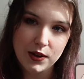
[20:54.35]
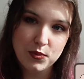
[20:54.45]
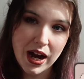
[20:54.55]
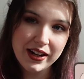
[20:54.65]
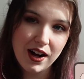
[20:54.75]

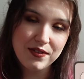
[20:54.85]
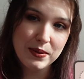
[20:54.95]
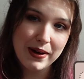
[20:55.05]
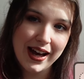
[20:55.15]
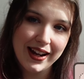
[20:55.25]
Right off the
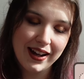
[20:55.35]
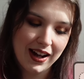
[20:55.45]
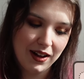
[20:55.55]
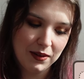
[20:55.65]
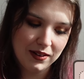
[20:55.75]
bat,
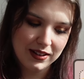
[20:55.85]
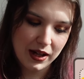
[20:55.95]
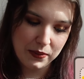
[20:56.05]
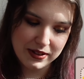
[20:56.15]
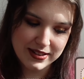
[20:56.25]

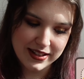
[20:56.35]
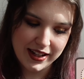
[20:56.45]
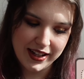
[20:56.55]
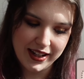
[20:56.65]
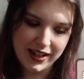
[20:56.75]
I will
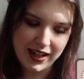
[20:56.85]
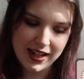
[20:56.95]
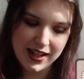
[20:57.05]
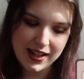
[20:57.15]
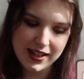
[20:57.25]
say
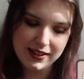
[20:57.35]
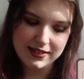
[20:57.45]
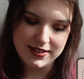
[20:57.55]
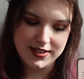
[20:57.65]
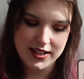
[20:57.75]
I
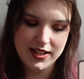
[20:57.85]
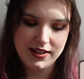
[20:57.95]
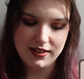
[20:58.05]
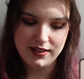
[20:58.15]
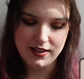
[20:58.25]

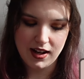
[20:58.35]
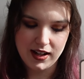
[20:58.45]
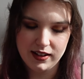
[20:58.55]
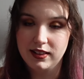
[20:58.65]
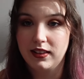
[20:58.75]
did
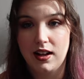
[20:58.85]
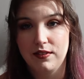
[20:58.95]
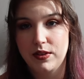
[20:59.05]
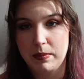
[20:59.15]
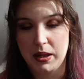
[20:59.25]
not
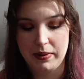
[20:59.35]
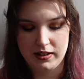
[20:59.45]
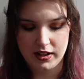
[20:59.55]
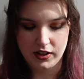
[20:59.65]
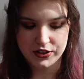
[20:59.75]
love the male main
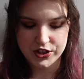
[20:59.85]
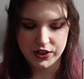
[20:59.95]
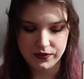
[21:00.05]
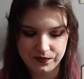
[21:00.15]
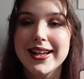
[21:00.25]
character.